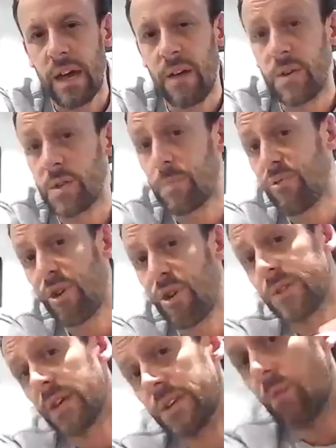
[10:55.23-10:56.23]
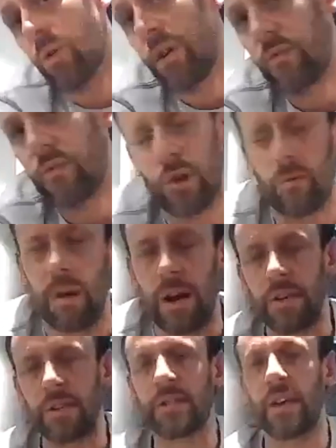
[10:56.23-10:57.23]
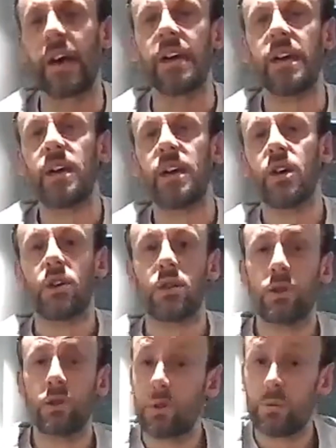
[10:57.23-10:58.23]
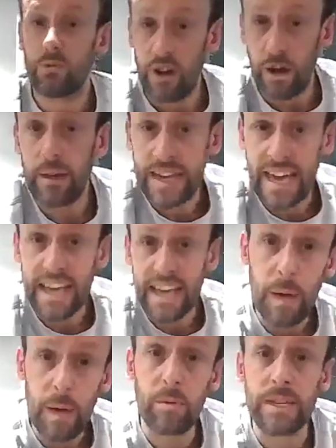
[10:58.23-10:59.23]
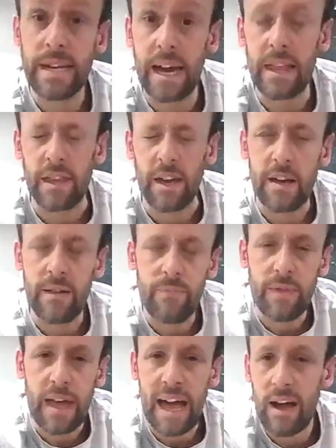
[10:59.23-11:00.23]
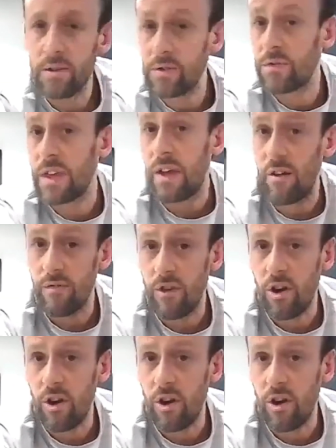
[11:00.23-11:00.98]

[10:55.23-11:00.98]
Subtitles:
And there's a process that we've got in place that gets people together out of their